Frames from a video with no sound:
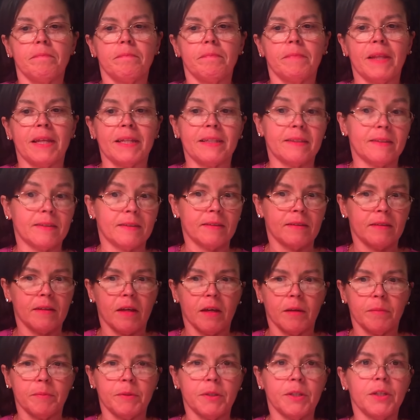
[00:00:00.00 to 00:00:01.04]
That's
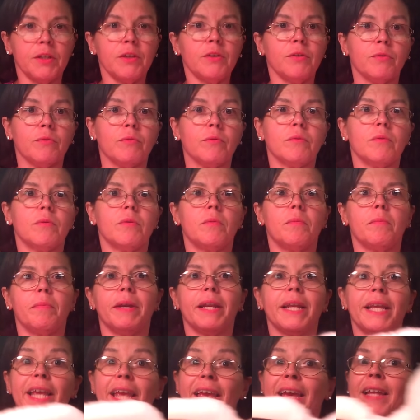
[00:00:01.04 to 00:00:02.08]
up to you. But
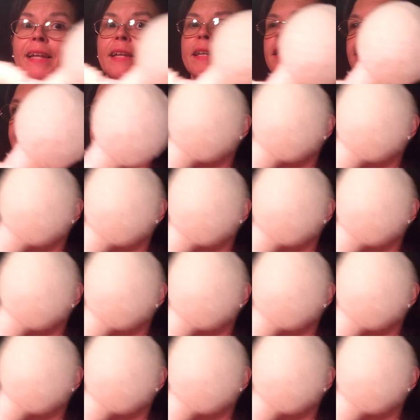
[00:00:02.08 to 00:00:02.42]
again,